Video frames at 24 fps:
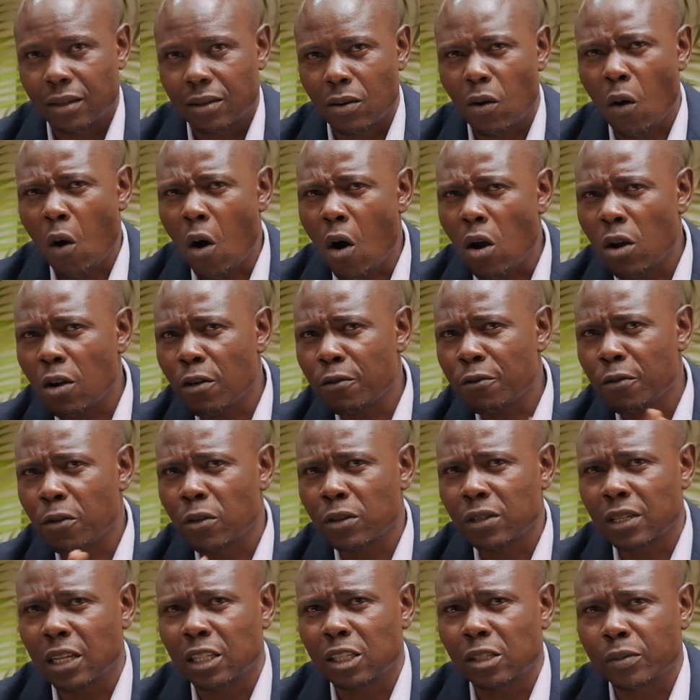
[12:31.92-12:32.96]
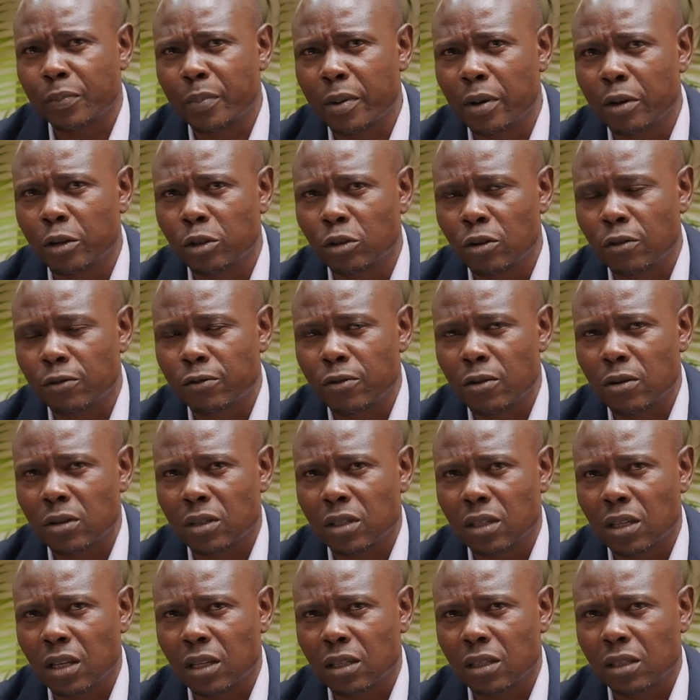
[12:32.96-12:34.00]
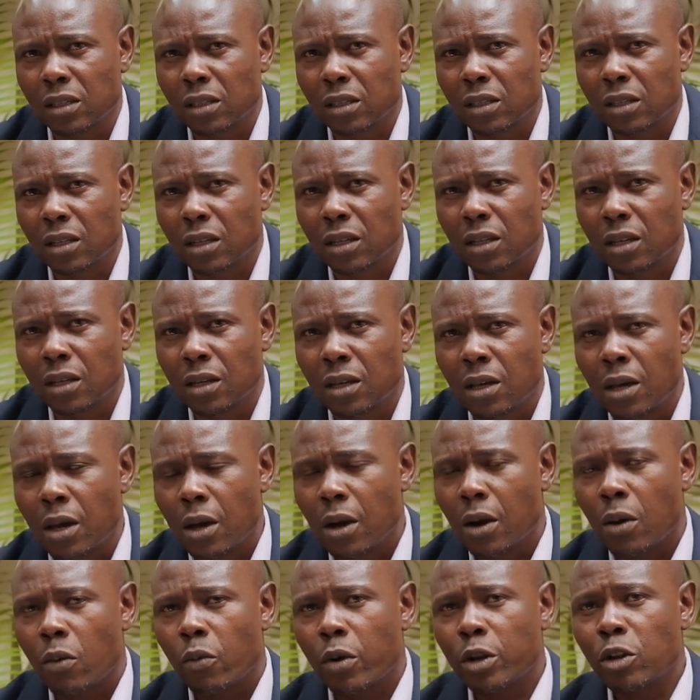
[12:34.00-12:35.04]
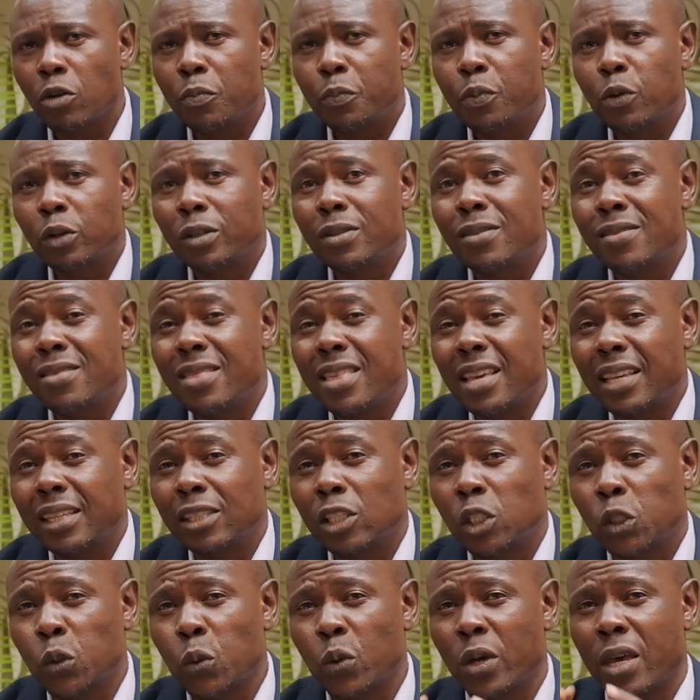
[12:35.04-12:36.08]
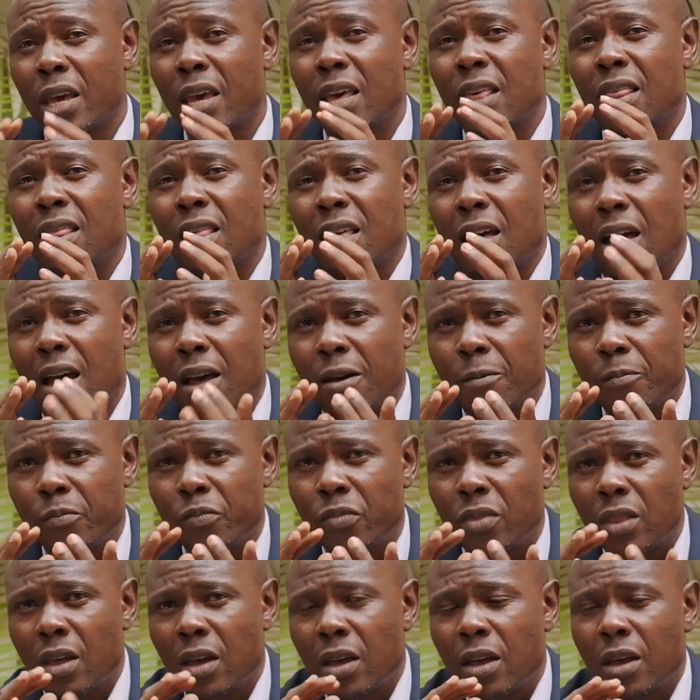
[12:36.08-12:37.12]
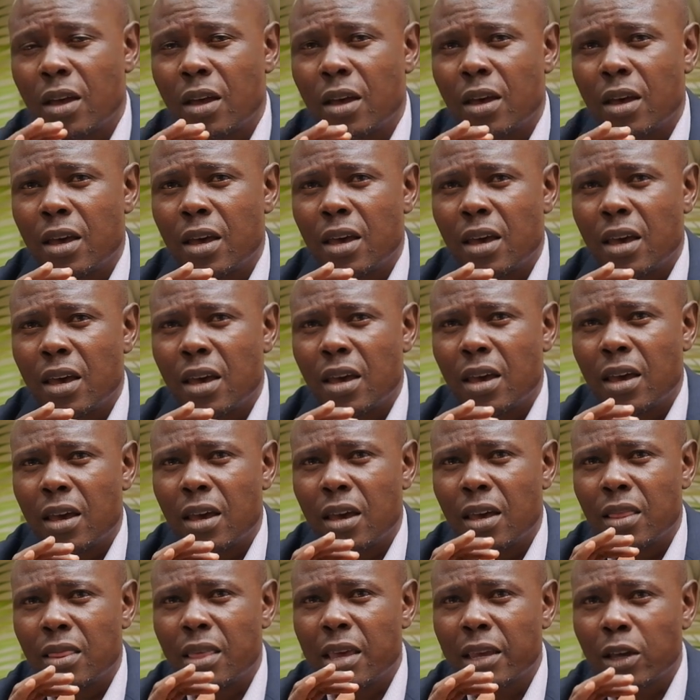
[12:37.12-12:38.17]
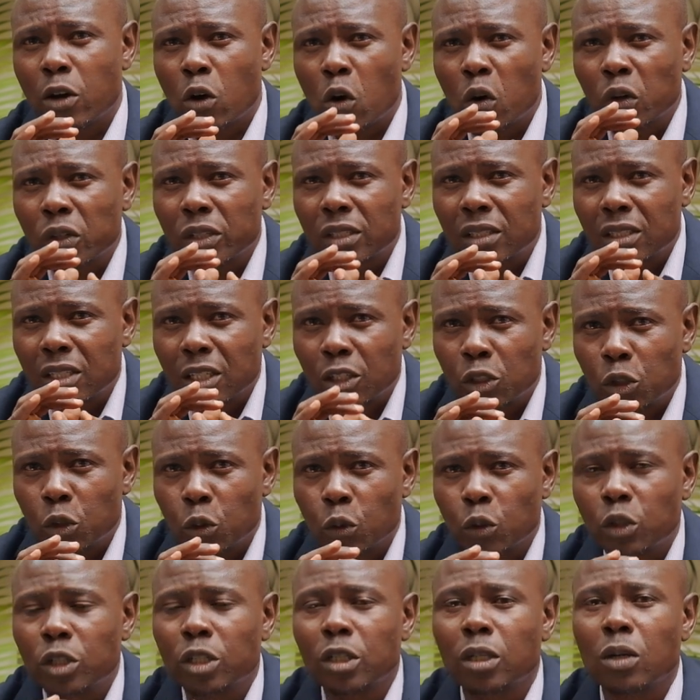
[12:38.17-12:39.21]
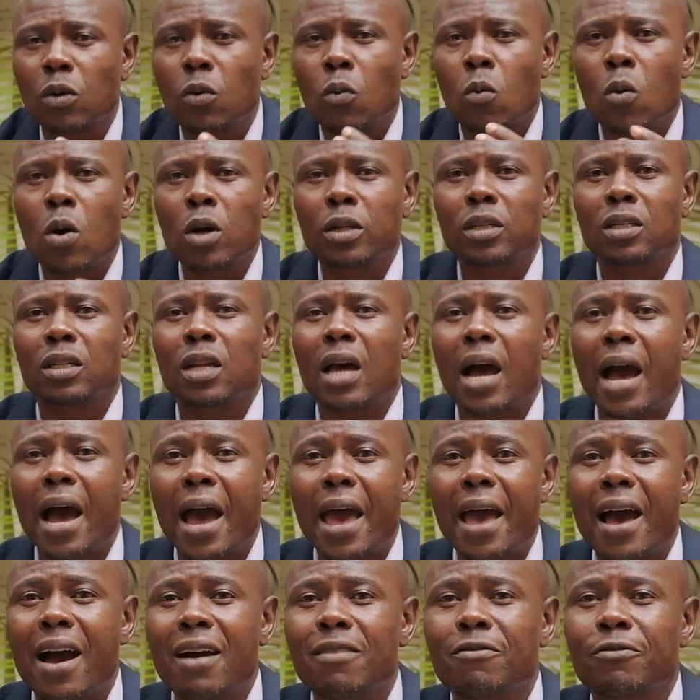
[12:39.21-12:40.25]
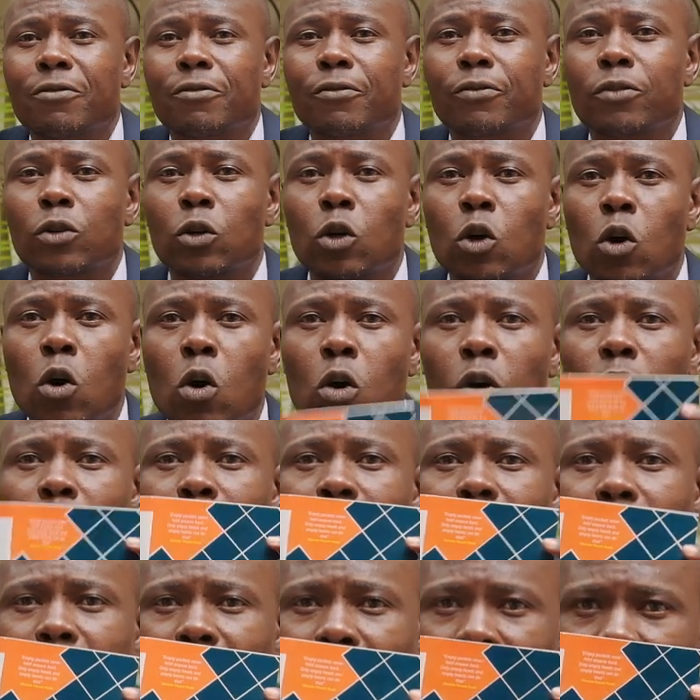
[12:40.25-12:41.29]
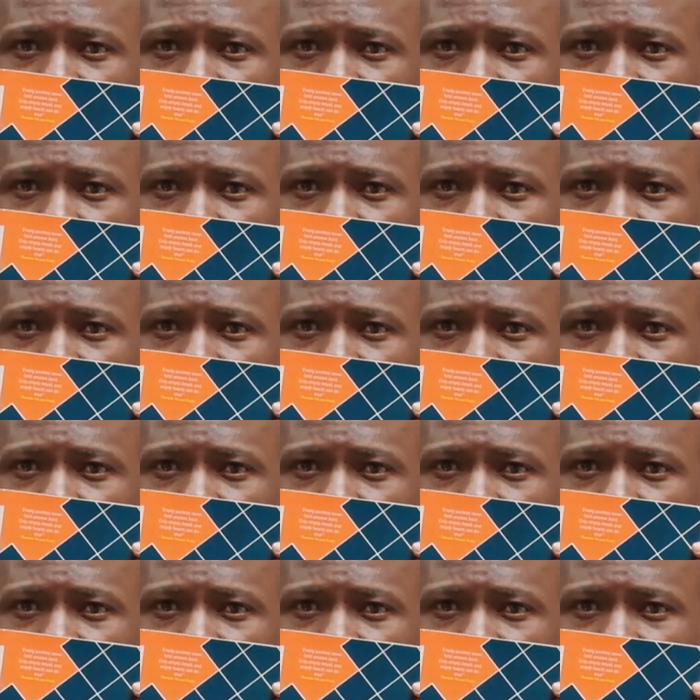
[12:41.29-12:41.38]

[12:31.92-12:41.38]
all of those are spiritual forces. When you put these together, they constitute what I have called